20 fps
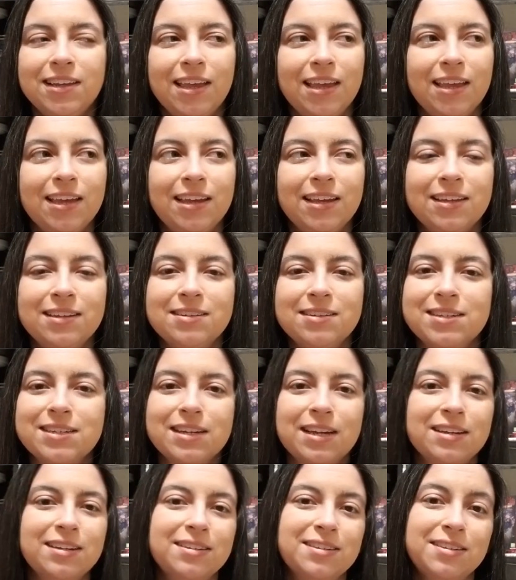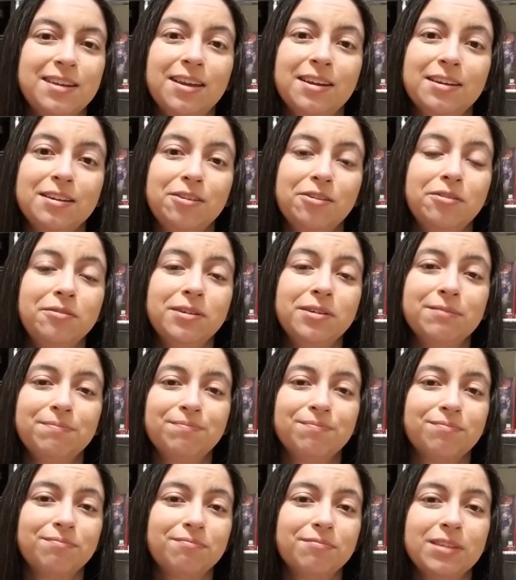and I decided, you know what,
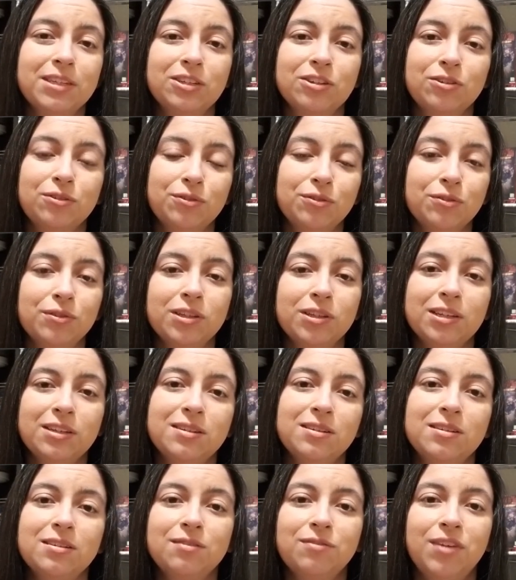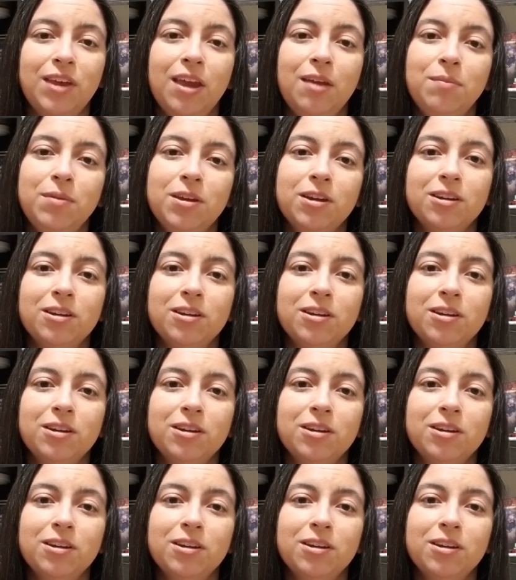let's go through the list of Game